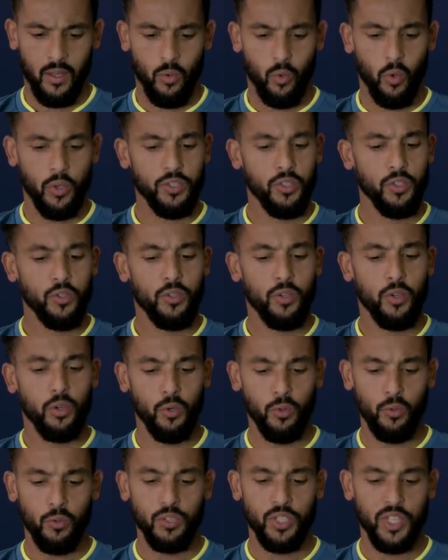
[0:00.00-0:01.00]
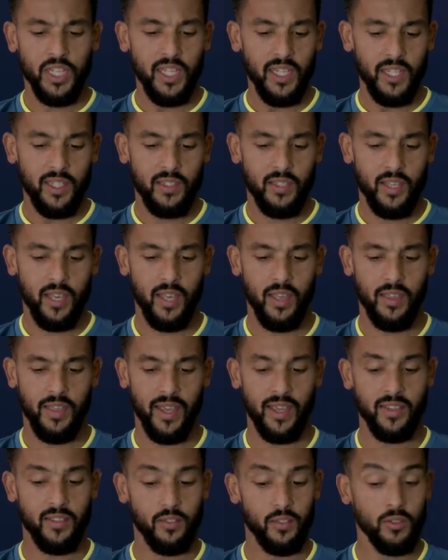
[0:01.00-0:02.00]
What do you call cheese
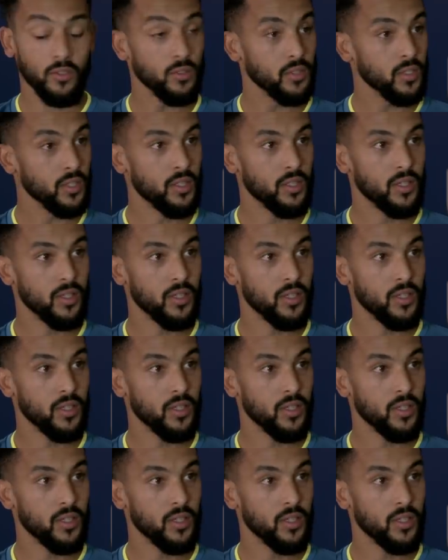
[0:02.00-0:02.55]
that isn't yours?